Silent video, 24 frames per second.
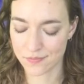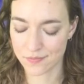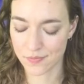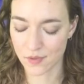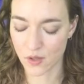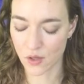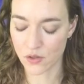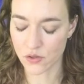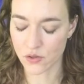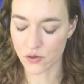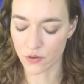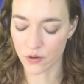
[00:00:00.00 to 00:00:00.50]

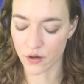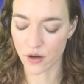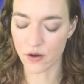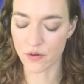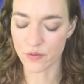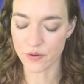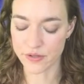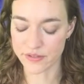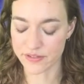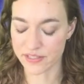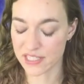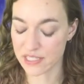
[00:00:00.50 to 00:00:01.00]
your
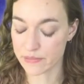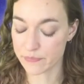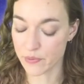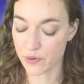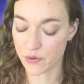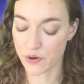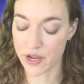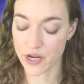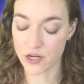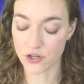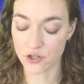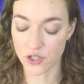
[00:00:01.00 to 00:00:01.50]
own
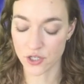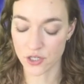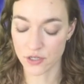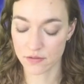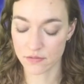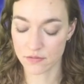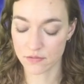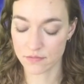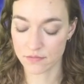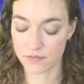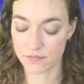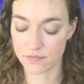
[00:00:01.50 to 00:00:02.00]

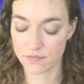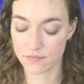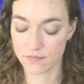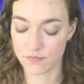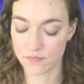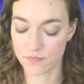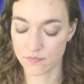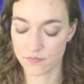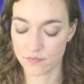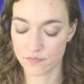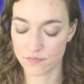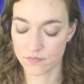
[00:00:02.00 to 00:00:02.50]
inspiration,
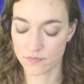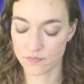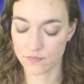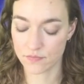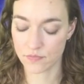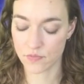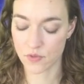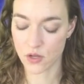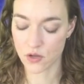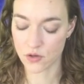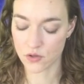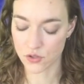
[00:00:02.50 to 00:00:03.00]

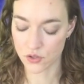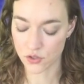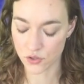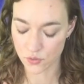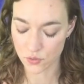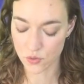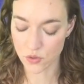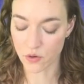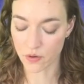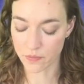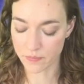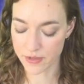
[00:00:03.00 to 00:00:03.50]
to
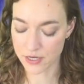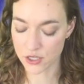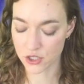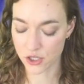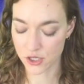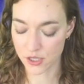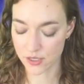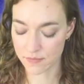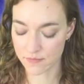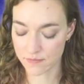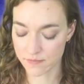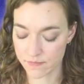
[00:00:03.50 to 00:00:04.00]
your
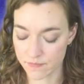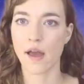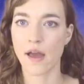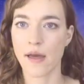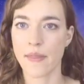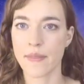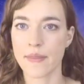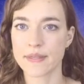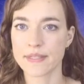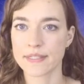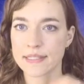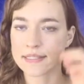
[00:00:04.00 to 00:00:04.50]
mission.
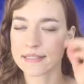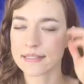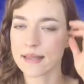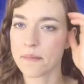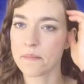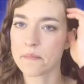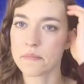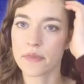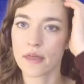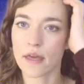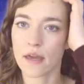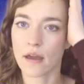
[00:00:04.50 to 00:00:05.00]
And this is
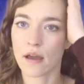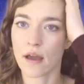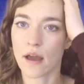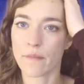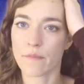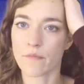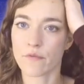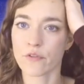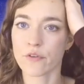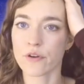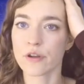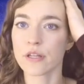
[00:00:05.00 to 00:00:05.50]
something
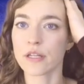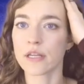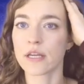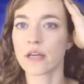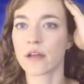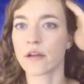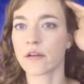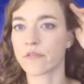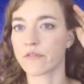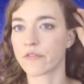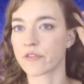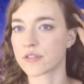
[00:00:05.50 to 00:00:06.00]
I'm really
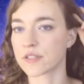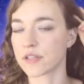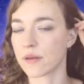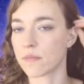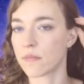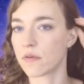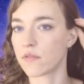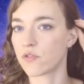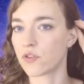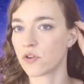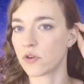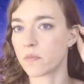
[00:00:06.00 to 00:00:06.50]
hearing for
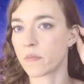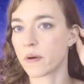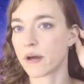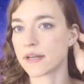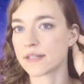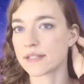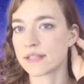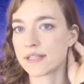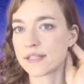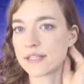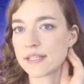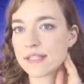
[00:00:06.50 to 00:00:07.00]
some of you,
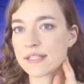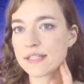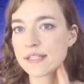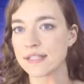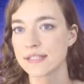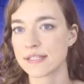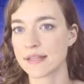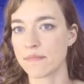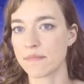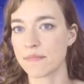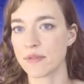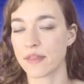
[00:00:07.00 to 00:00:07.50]
Pisces. This is
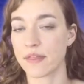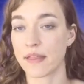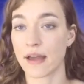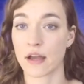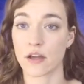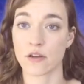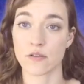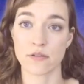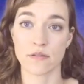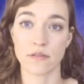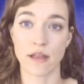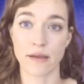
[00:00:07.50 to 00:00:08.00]
something
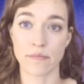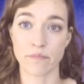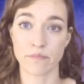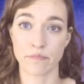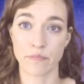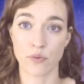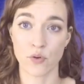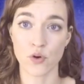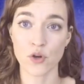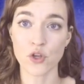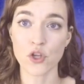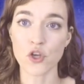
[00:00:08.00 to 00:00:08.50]
that could like
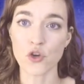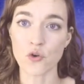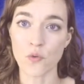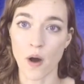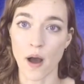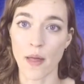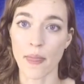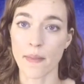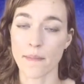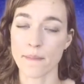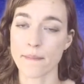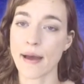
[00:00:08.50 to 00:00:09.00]
put you
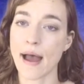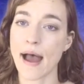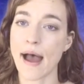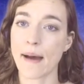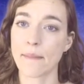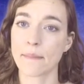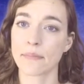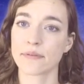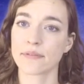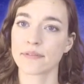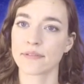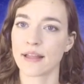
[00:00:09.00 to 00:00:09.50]
on the
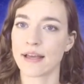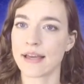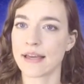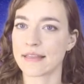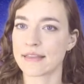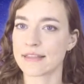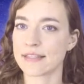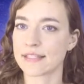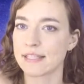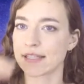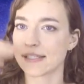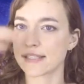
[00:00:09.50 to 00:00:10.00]
map.
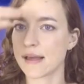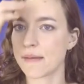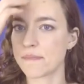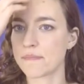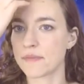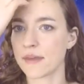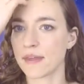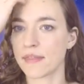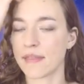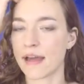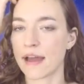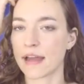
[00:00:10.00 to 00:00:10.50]
Like this is
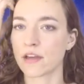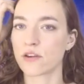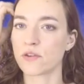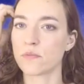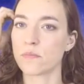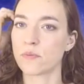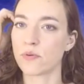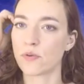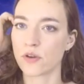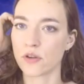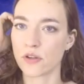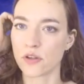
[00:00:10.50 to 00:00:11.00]
something that
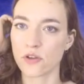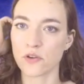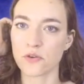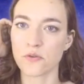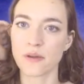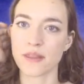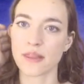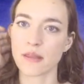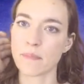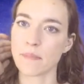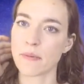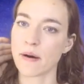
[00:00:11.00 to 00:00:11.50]
could put you
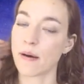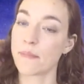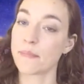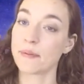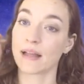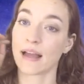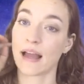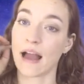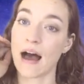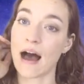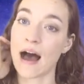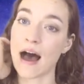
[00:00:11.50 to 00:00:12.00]
in the
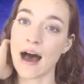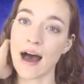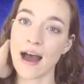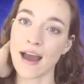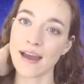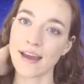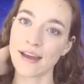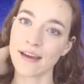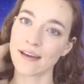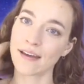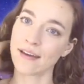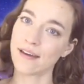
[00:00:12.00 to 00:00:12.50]
public
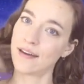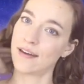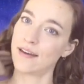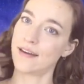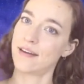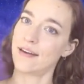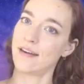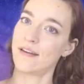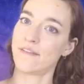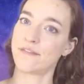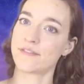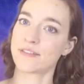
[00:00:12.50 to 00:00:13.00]
eye.
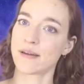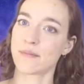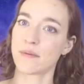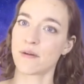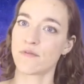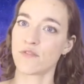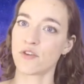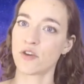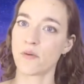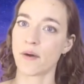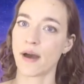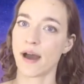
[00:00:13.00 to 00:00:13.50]
If some
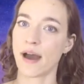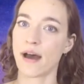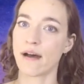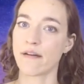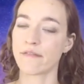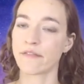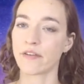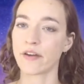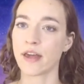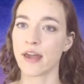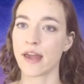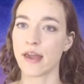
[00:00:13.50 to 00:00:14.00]
of you
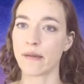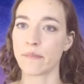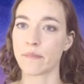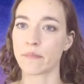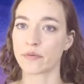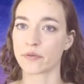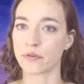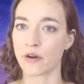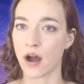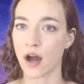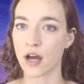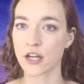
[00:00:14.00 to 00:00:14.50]
have a
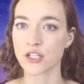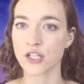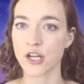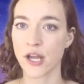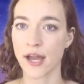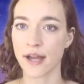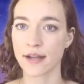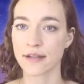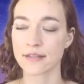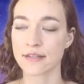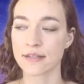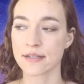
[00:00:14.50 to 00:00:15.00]

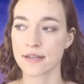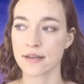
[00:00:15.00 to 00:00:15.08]
project,